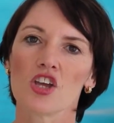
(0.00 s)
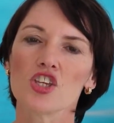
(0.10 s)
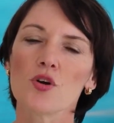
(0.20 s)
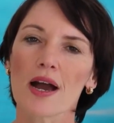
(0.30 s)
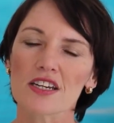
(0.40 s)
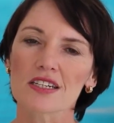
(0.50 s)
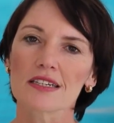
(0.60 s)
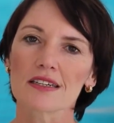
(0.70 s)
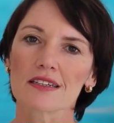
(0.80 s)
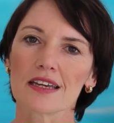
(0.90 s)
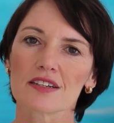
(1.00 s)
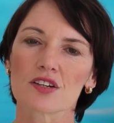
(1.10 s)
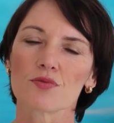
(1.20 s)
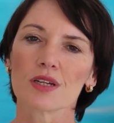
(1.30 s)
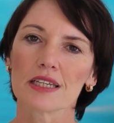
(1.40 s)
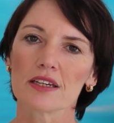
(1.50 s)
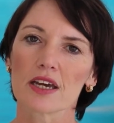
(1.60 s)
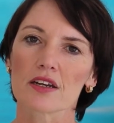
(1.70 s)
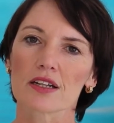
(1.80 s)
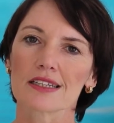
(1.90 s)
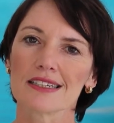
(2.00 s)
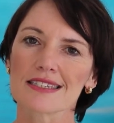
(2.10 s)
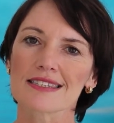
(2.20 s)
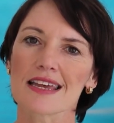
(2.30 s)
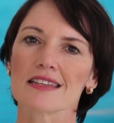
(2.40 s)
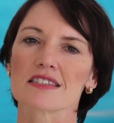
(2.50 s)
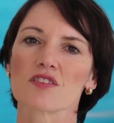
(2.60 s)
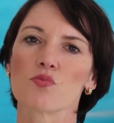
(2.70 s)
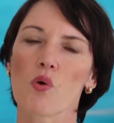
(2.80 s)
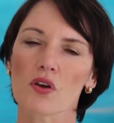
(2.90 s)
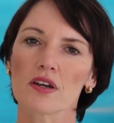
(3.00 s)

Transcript: you actually can get to really get a clear sense of what